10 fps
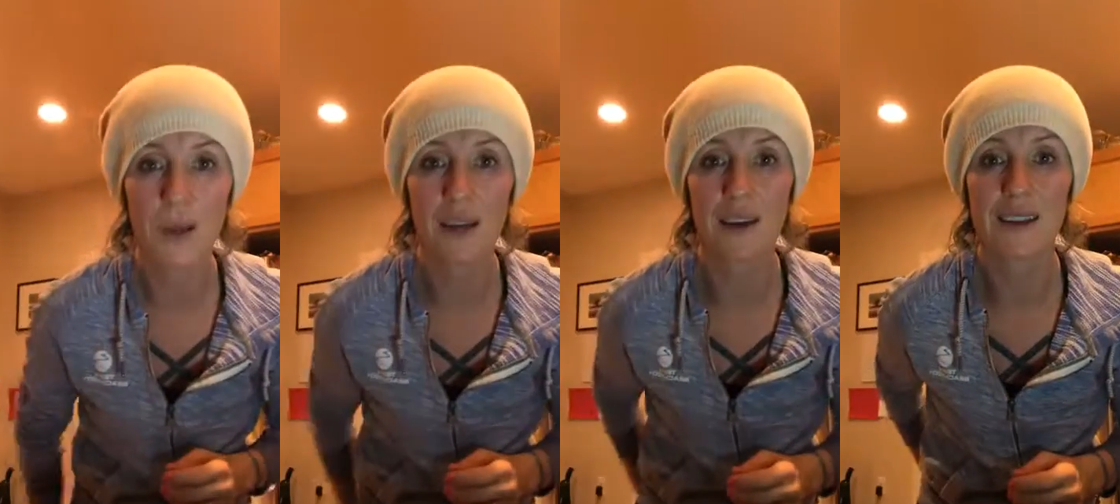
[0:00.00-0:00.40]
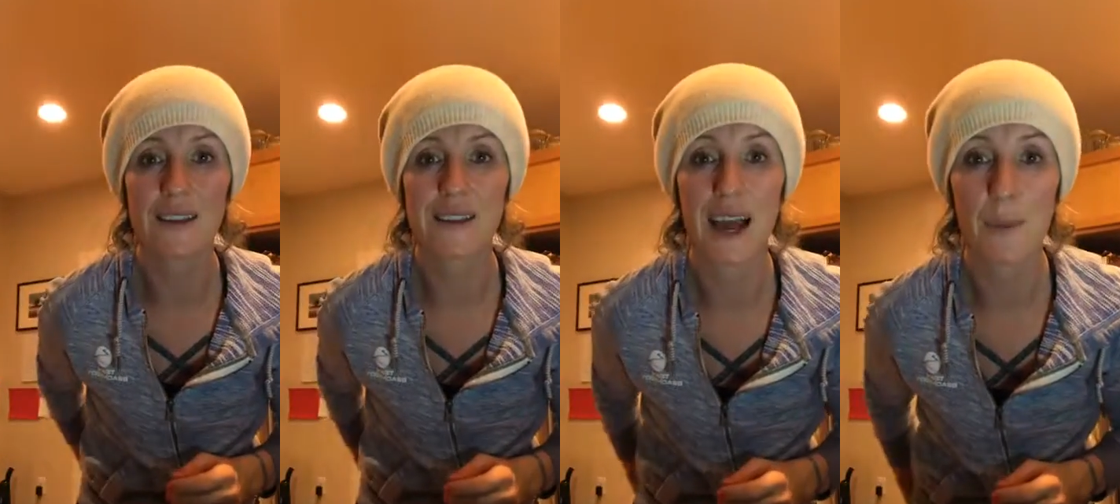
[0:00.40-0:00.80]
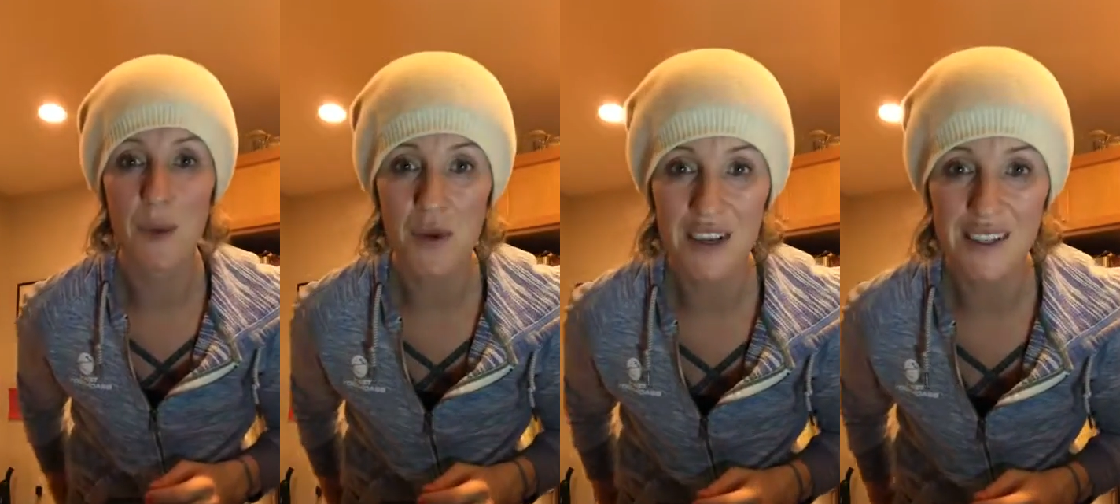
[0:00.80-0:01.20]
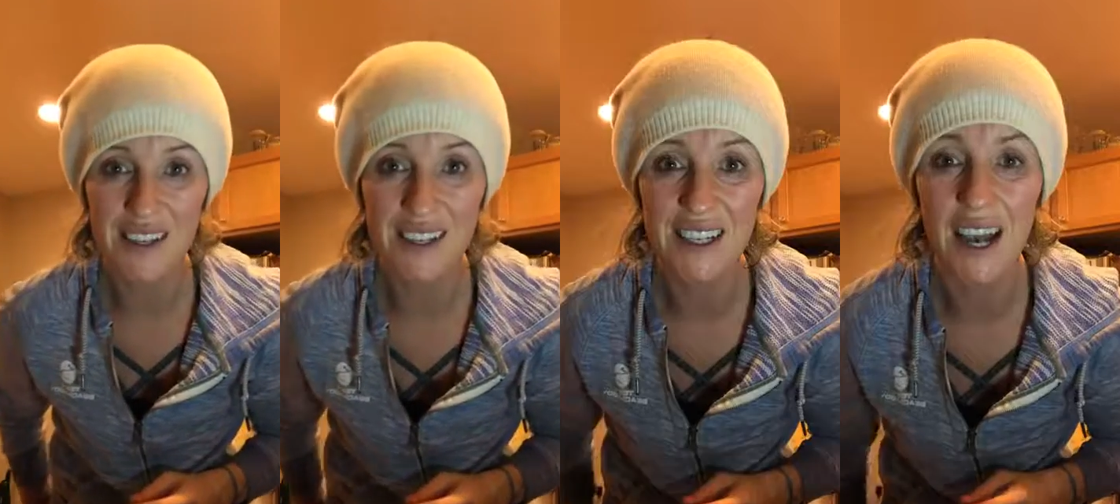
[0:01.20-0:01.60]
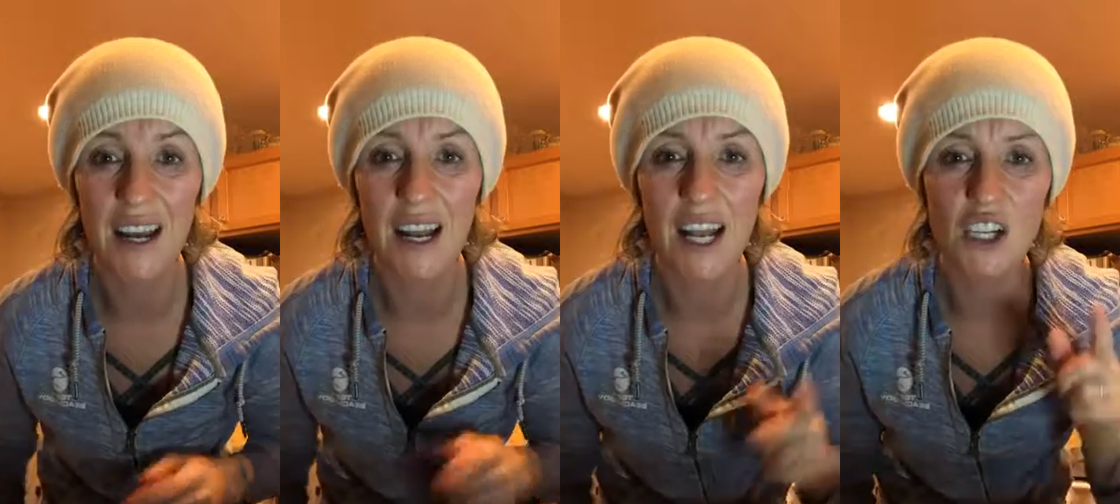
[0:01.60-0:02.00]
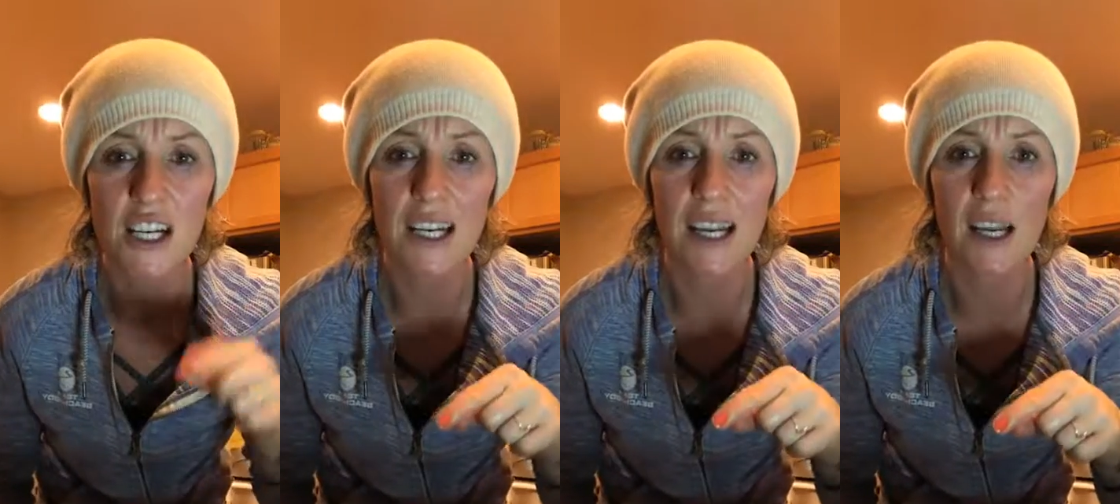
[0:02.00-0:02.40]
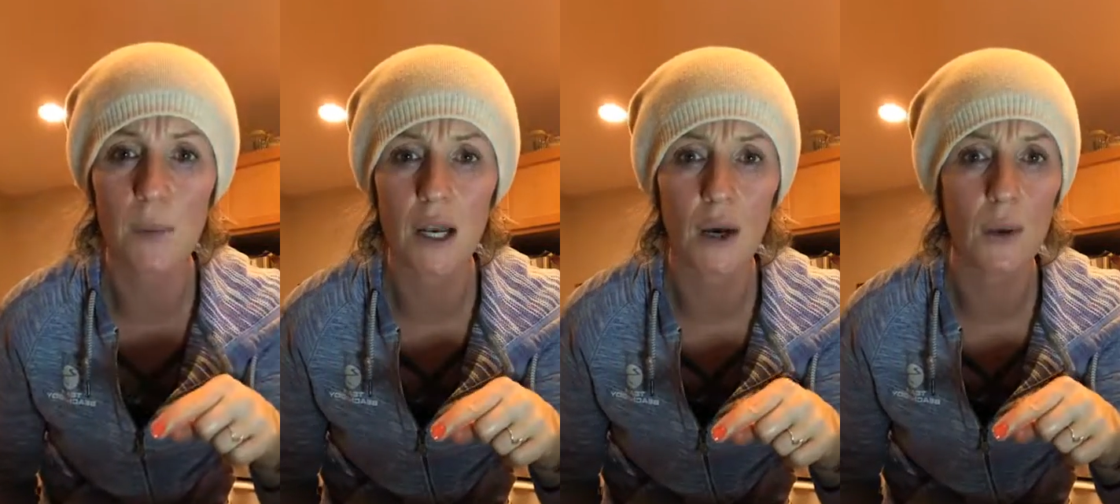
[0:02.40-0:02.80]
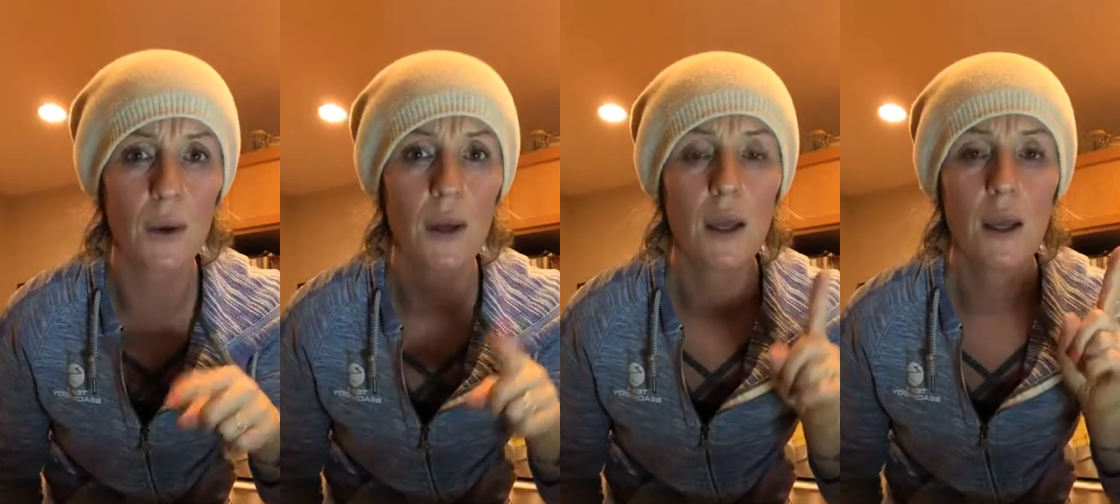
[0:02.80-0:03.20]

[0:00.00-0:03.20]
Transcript: because I'm your person, and I'll actually link below